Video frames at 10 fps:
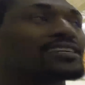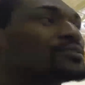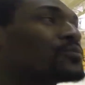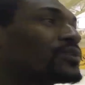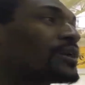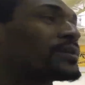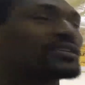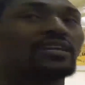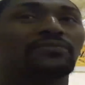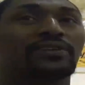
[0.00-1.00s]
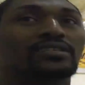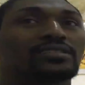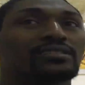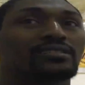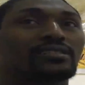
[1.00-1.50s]
they got some gimmick
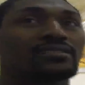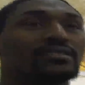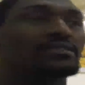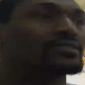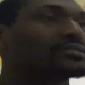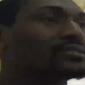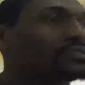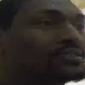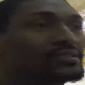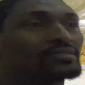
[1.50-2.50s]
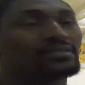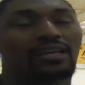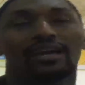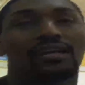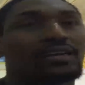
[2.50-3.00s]
defense.
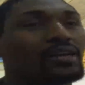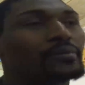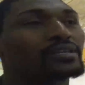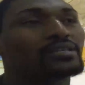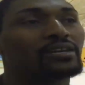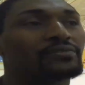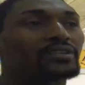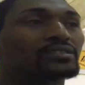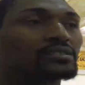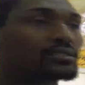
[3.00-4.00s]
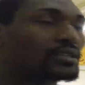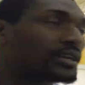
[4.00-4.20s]
they got a gimmick defense,